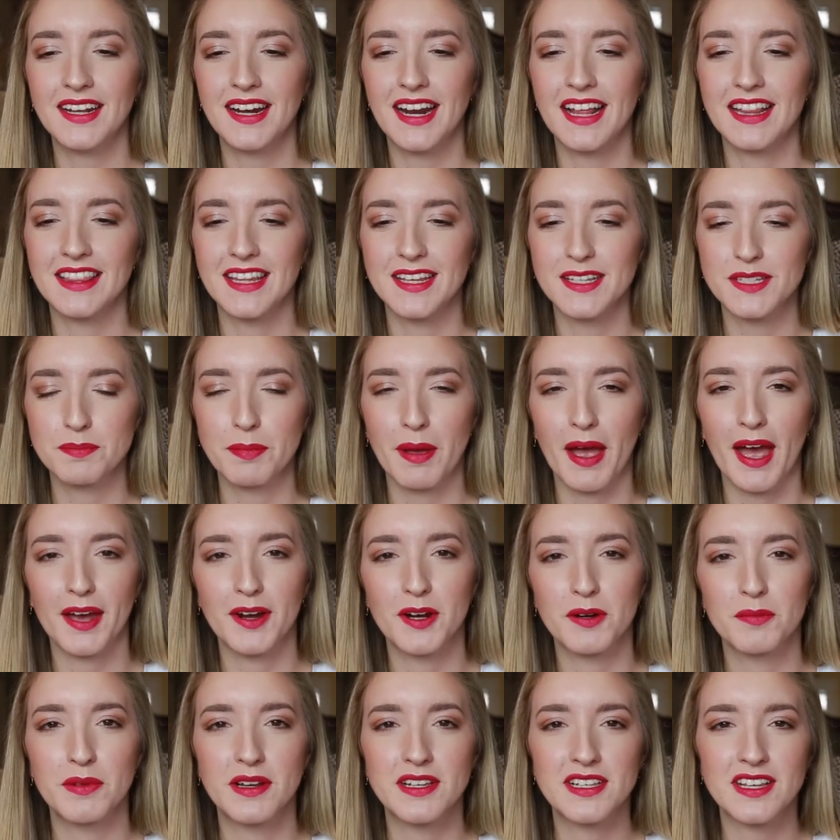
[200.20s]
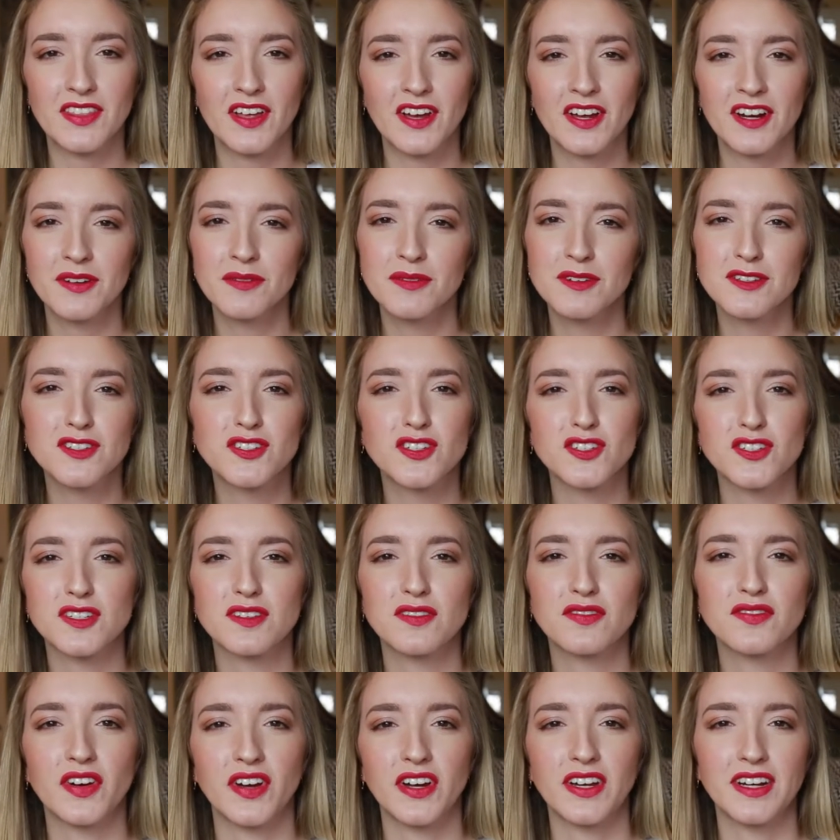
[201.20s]
it in this pattern because I thought it was
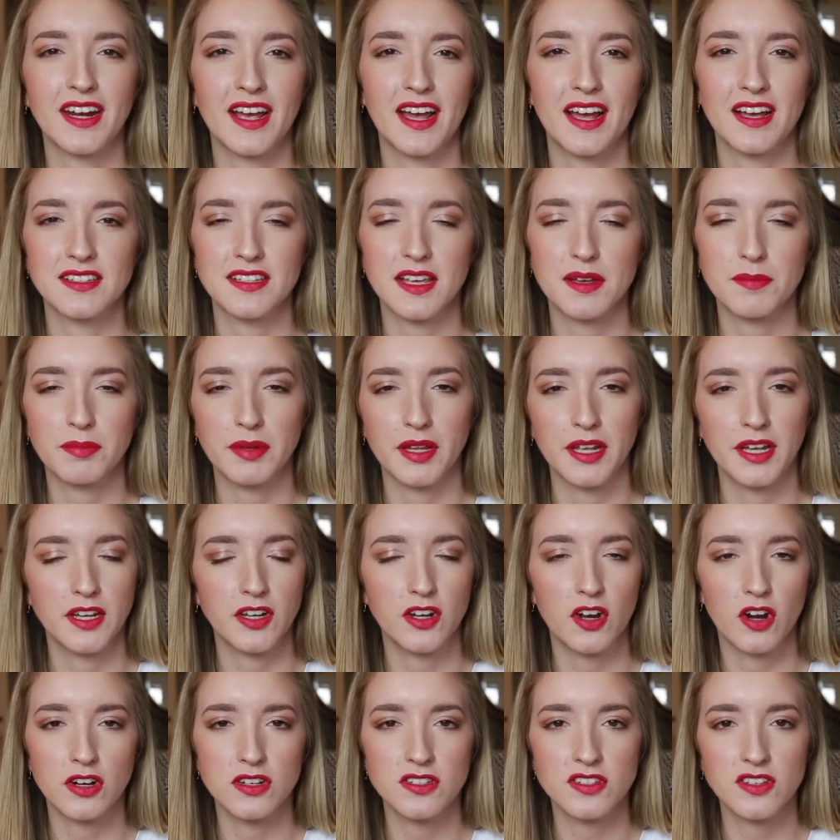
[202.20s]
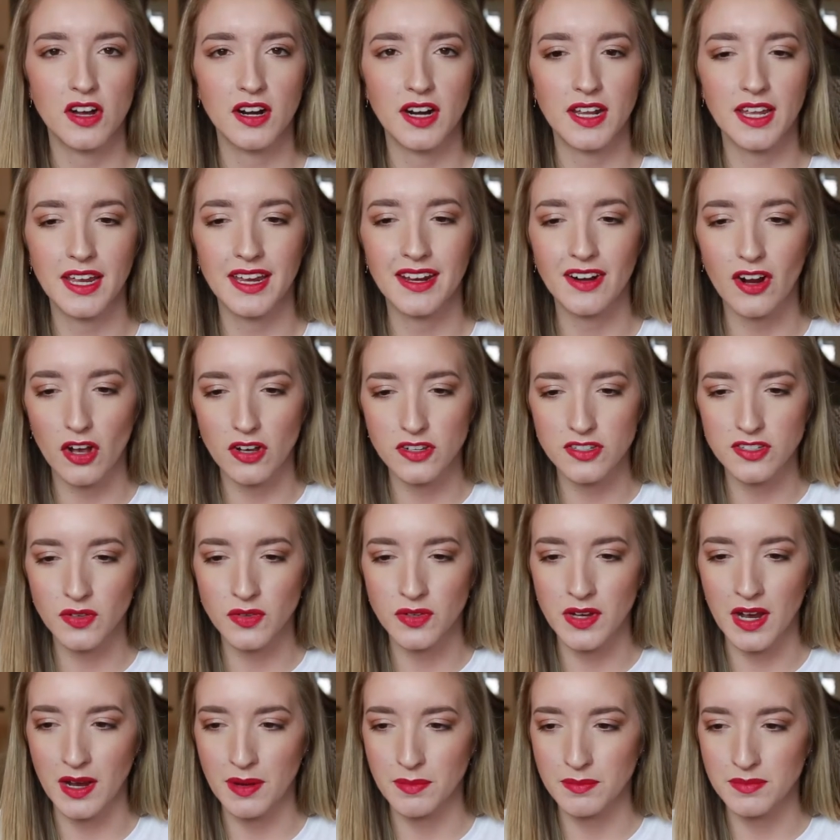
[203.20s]
just fun. It has like playing cards on it. It also
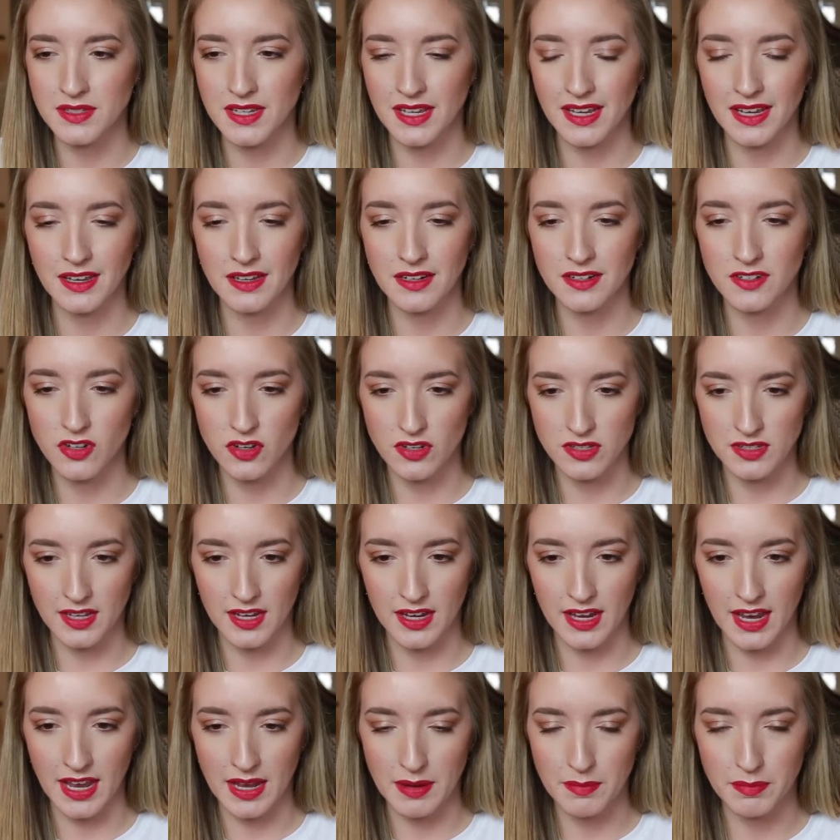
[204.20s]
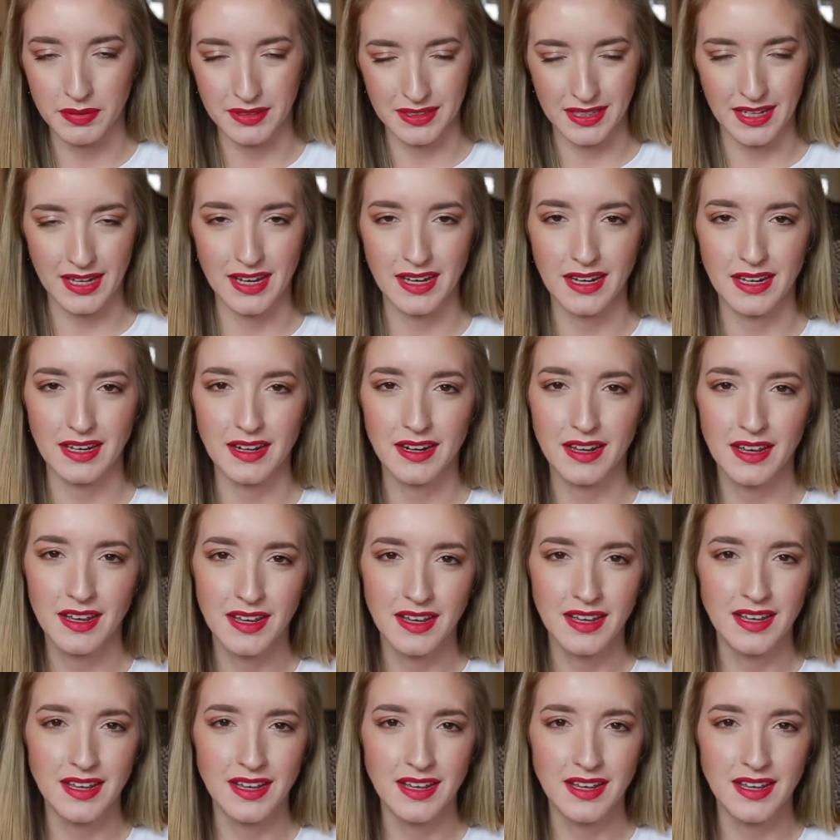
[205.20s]
comes in just like a plain